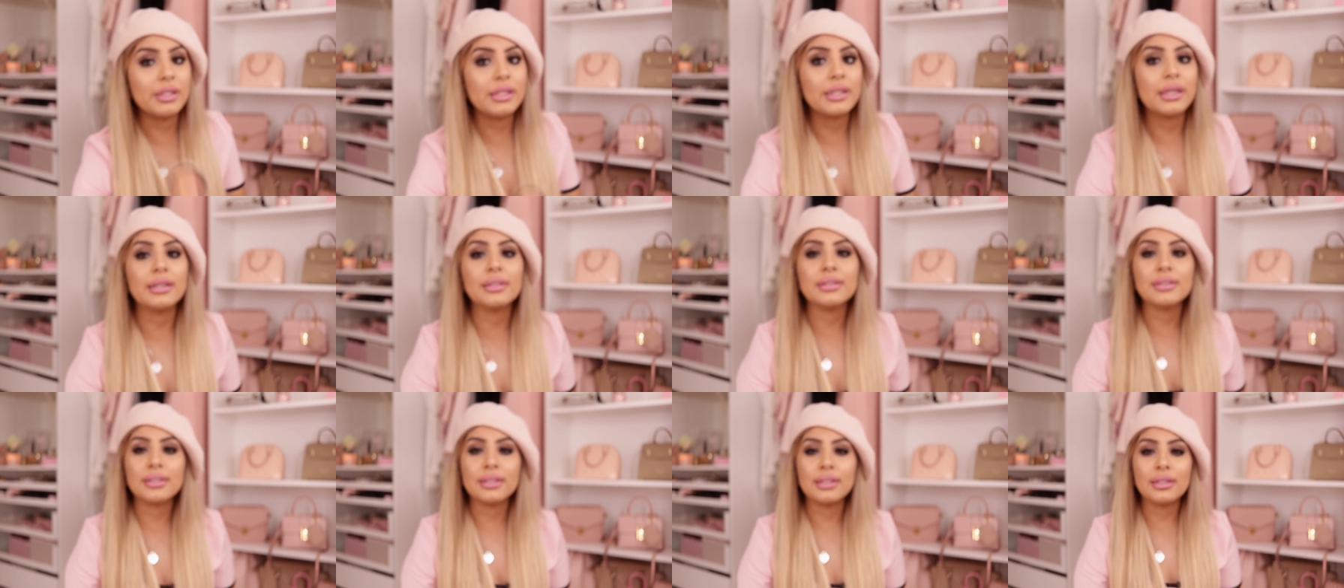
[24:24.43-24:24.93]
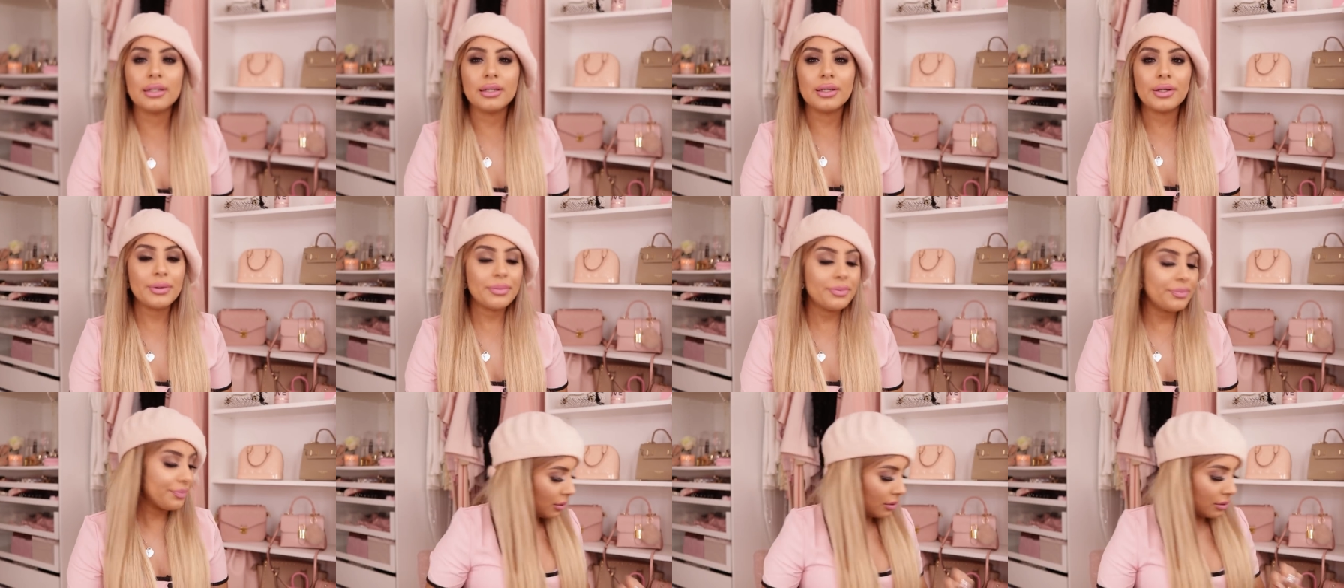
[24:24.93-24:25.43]
a dent in
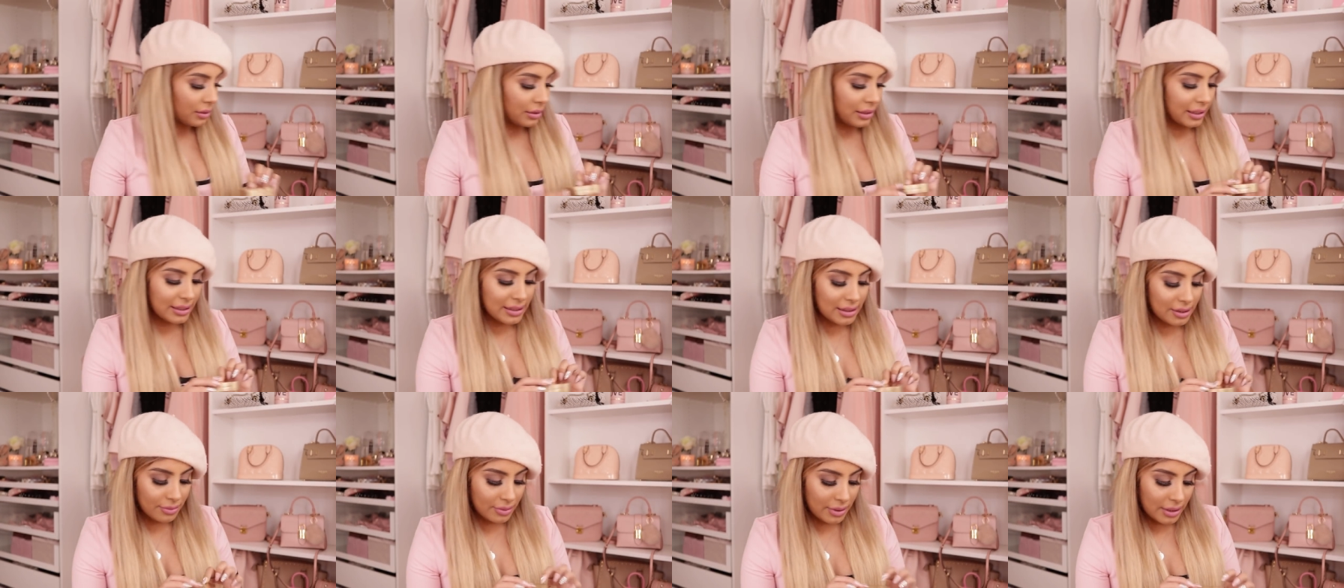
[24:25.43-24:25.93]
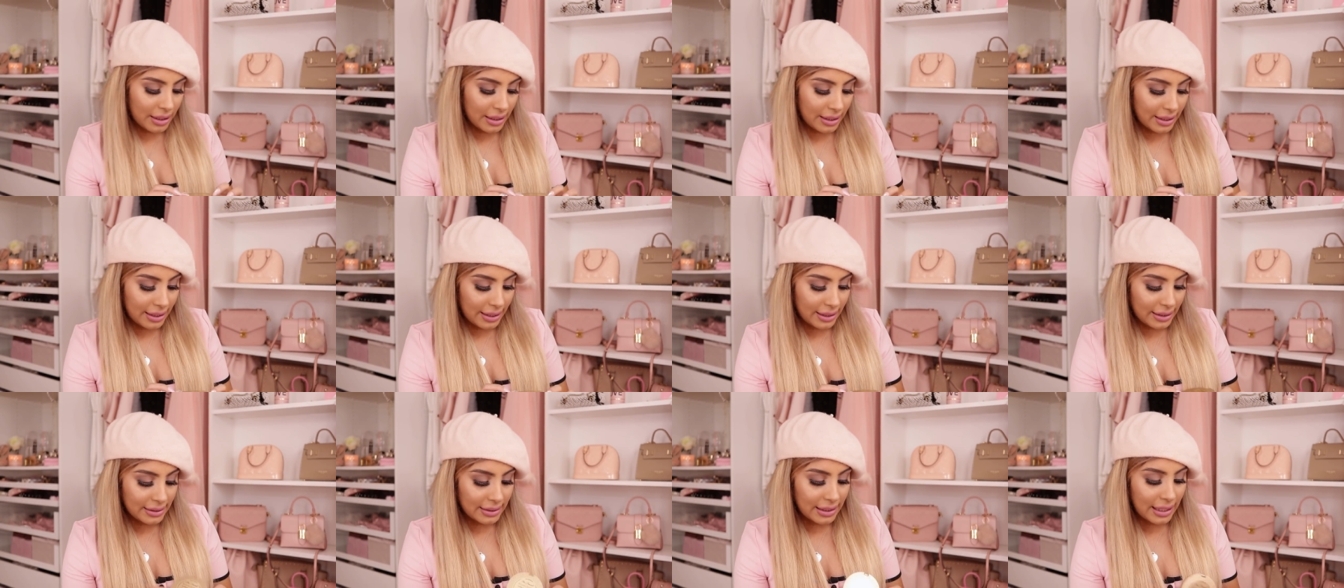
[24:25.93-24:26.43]
it. This one
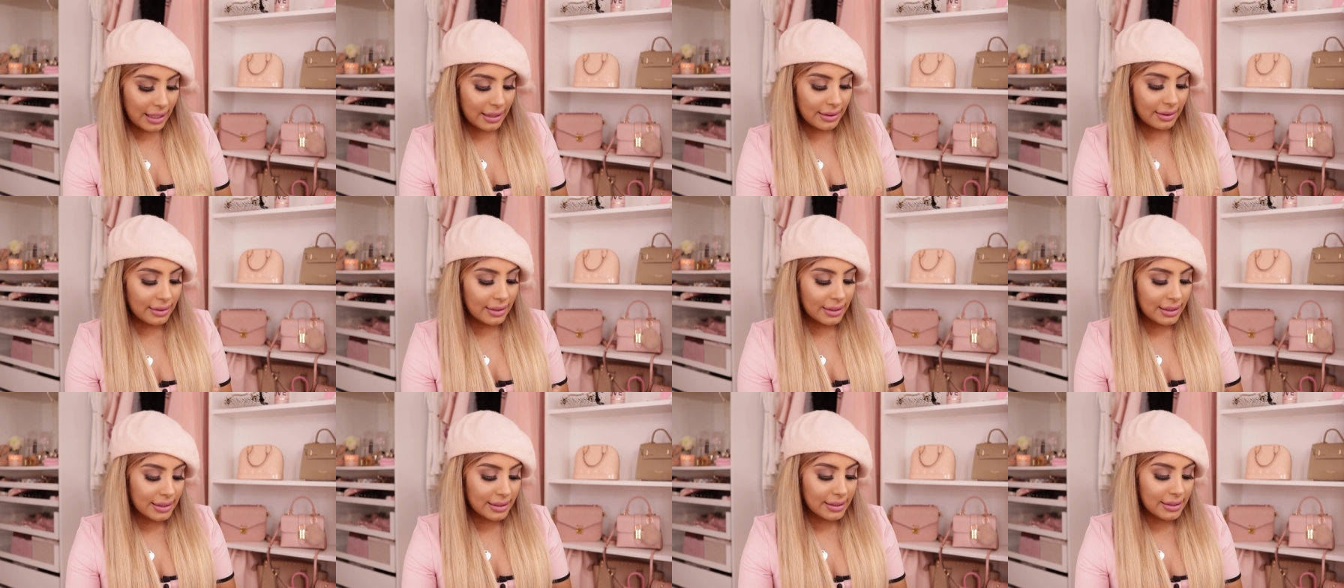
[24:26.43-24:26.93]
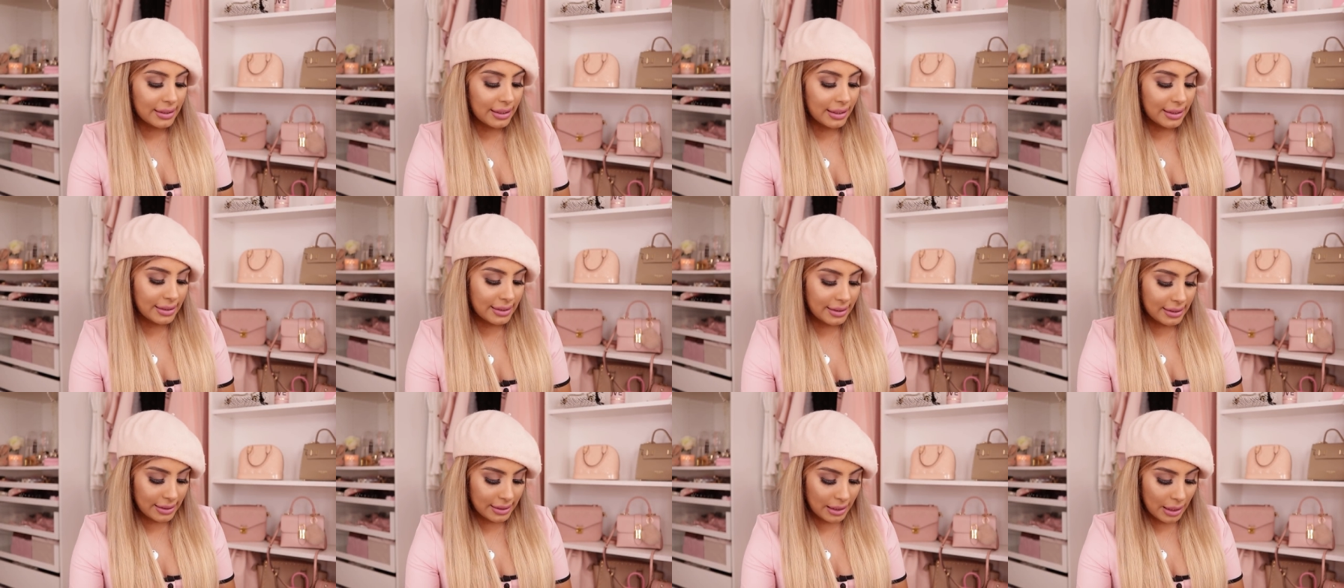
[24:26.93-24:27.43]
is Endless
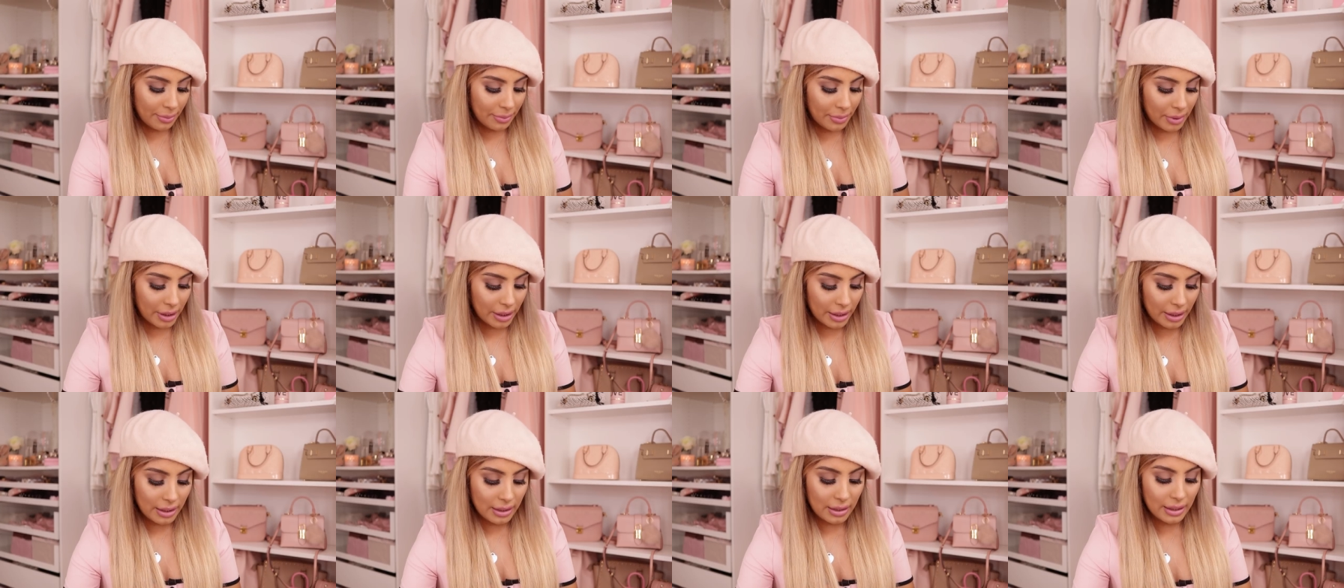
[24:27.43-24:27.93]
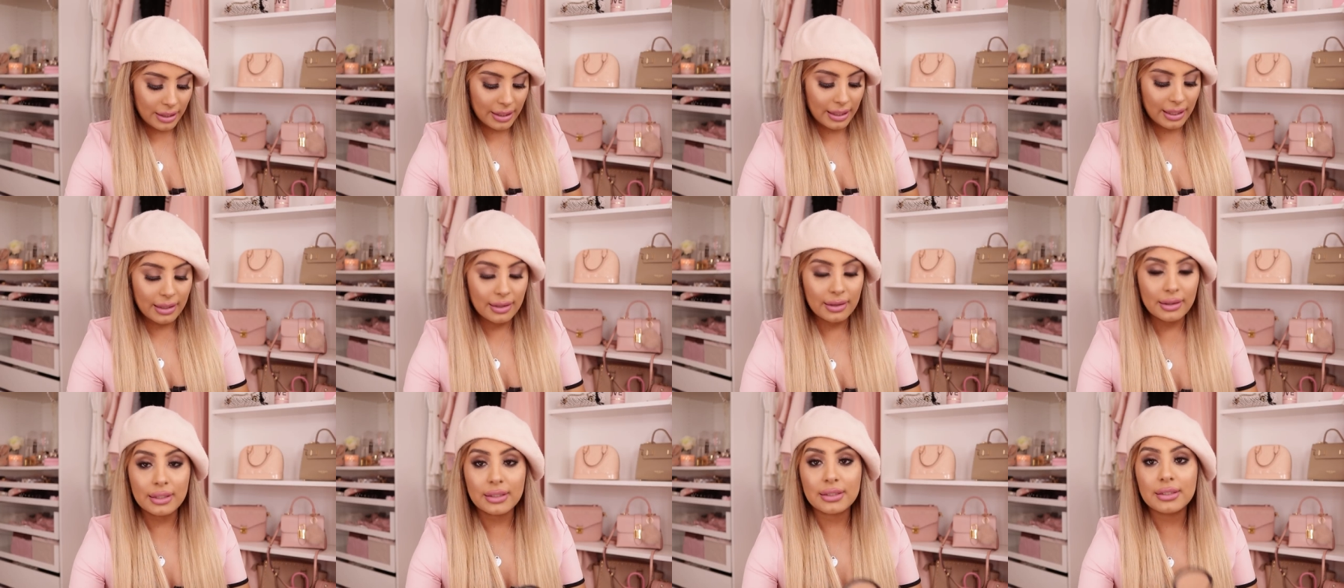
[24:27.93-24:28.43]
Summer.
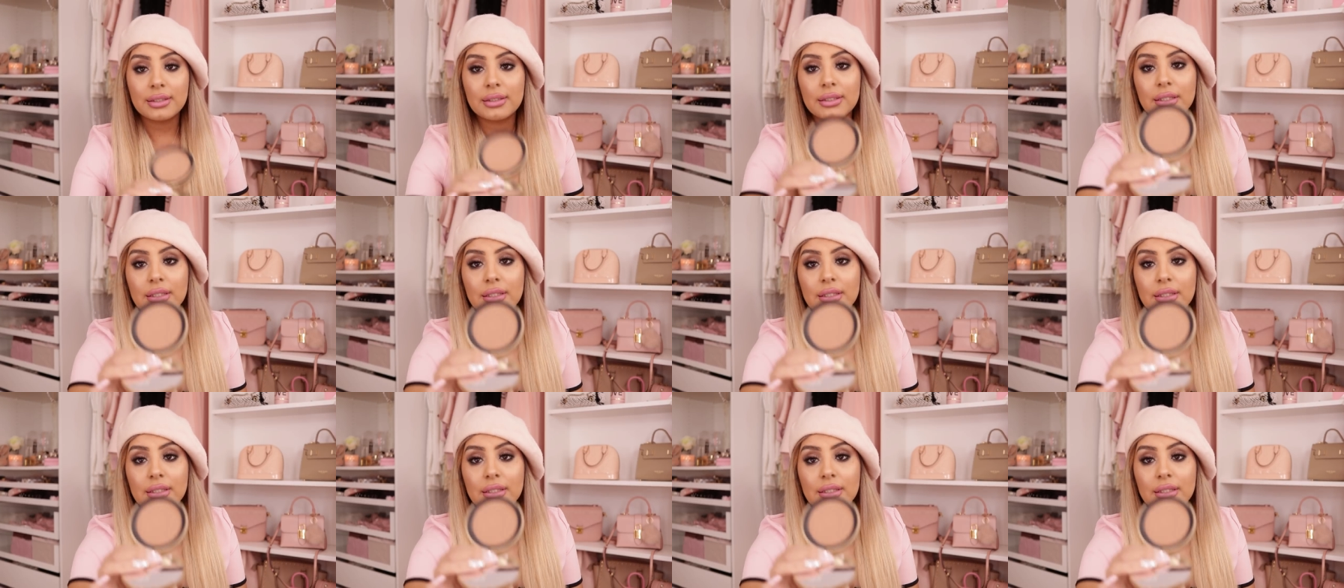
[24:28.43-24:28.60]
Again, this